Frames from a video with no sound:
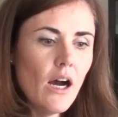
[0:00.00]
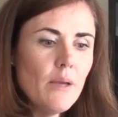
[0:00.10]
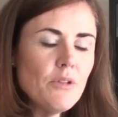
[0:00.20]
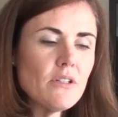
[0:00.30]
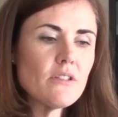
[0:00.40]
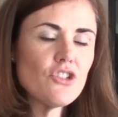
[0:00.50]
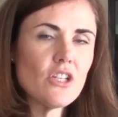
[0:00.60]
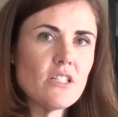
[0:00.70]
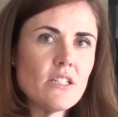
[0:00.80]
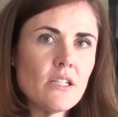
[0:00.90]
I'm not
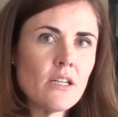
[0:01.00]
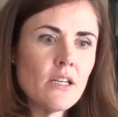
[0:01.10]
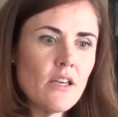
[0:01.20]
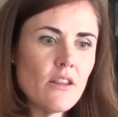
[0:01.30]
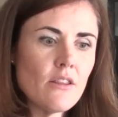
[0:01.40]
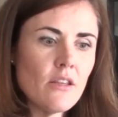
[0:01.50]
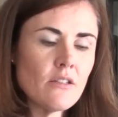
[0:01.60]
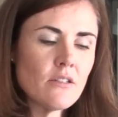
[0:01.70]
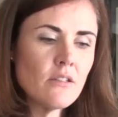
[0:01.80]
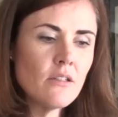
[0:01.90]
suggesting
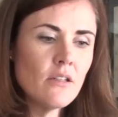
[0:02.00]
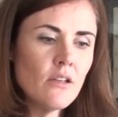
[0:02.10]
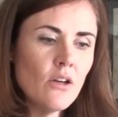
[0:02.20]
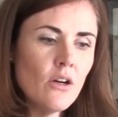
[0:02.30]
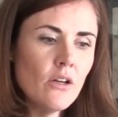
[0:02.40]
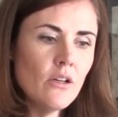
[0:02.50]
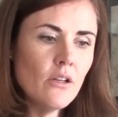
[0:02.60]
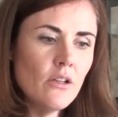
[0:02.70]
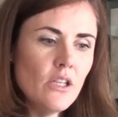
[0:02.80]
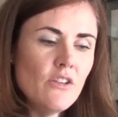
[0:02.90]
that
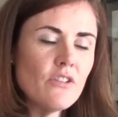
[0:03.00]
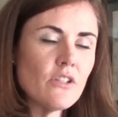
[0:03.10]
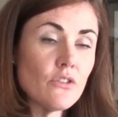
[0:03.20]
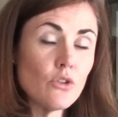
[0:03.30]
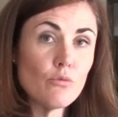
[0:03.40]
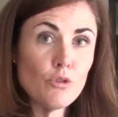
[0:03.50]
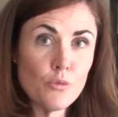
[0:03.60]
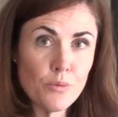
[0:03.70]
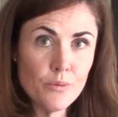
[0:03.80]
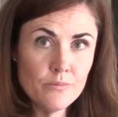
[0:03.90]
even as a
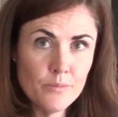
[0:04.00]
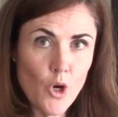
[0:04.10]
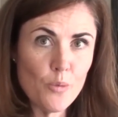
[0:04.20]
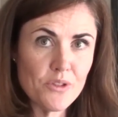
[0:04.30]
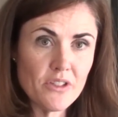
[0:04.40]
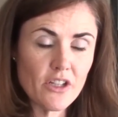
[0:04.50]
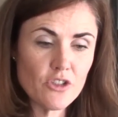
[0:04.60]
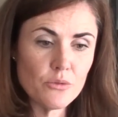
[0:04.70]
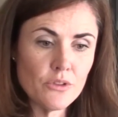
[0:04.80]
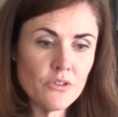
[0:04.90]
group,
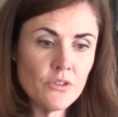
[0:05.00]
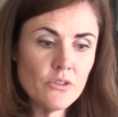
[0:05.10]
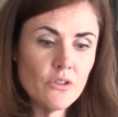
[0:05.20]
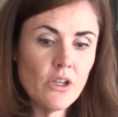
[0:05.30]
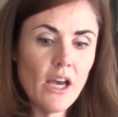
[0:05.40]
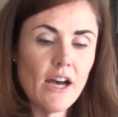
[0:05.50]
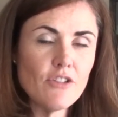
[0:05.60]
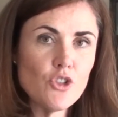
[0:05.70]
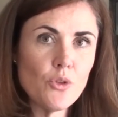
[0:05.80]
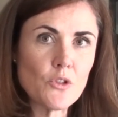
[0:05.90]
homosexuals
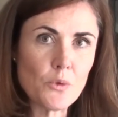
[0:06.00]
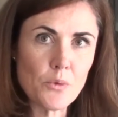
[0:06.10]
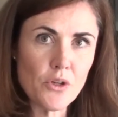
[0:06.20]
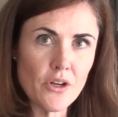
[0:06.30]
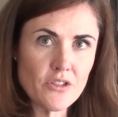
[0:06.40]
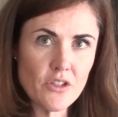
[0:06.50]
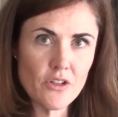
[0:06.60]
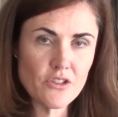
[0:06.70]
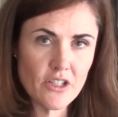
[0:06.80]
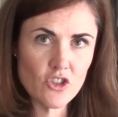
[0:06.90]
have a choice with regards to
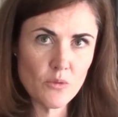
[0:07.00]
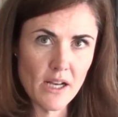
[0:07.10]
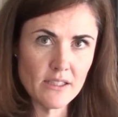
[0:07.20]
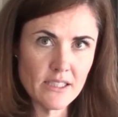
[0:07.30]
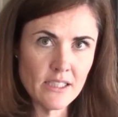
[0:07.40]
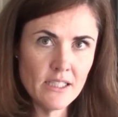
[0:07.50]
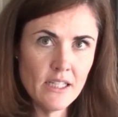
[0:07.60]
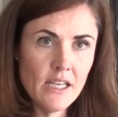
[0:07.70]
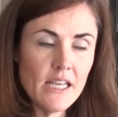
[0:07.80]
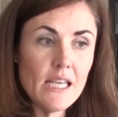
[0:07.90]
their sexuality.
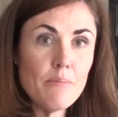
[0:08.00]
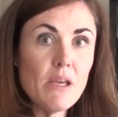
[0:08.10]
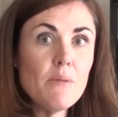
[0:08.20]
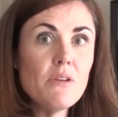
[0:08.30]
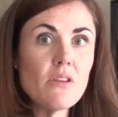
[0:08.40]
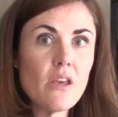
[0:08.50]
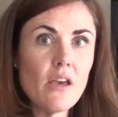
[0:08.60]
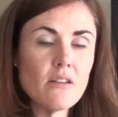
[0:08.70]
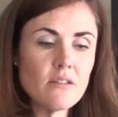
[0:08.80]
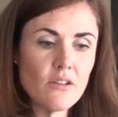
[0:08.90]
It may be the
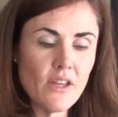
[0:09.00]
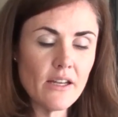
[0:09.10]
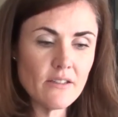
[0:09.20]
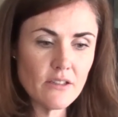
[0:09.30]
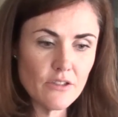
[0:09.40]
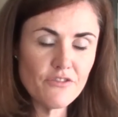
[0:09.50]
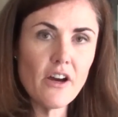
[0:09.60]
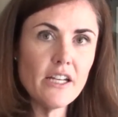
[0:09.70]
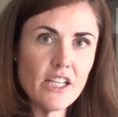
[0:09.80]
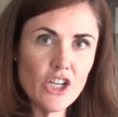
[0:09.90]
case that that is a
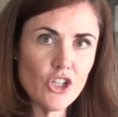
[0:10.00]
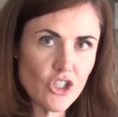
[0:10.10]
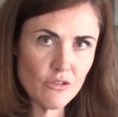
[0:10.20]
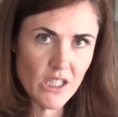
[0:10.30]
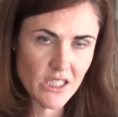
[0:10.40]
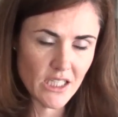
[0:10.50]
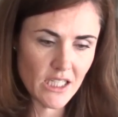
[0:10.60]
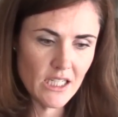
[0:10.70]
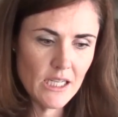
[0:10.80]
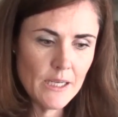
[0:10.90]
defining characteristic.